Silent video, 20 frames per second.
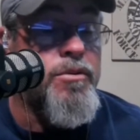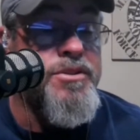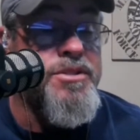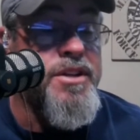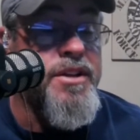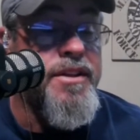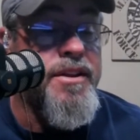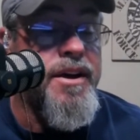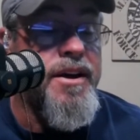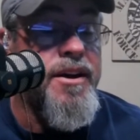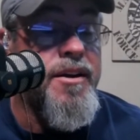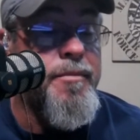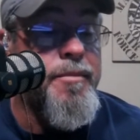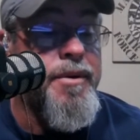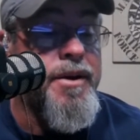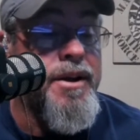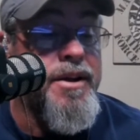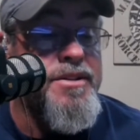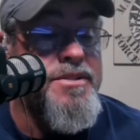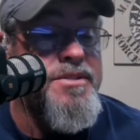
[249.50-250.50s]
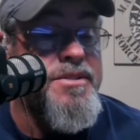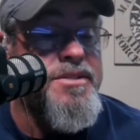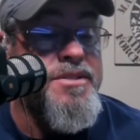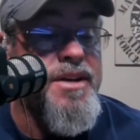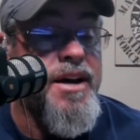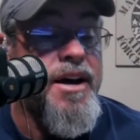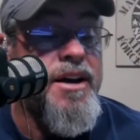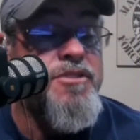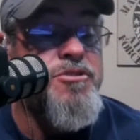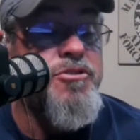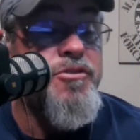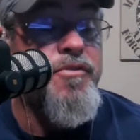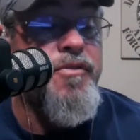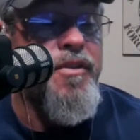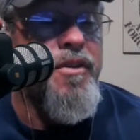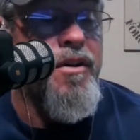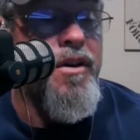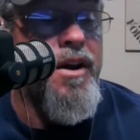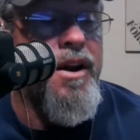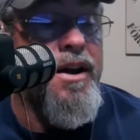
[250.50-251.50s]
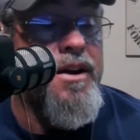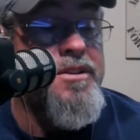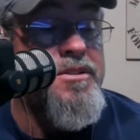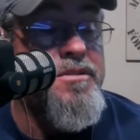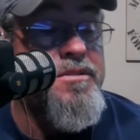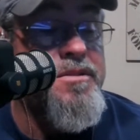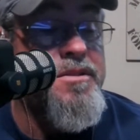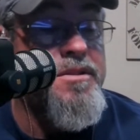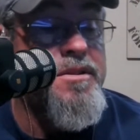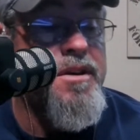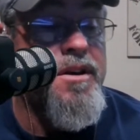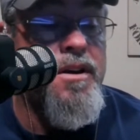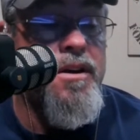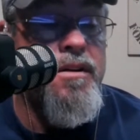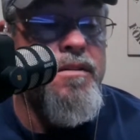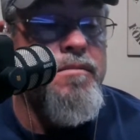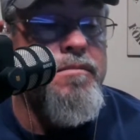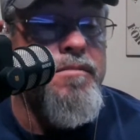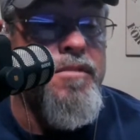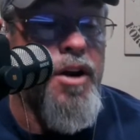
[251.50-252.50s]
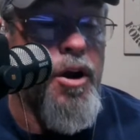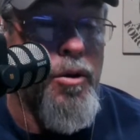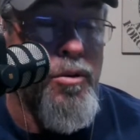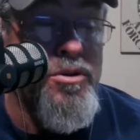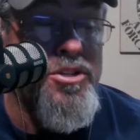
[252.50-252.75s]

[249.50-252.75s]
synthetic pesticides or fertilizers, no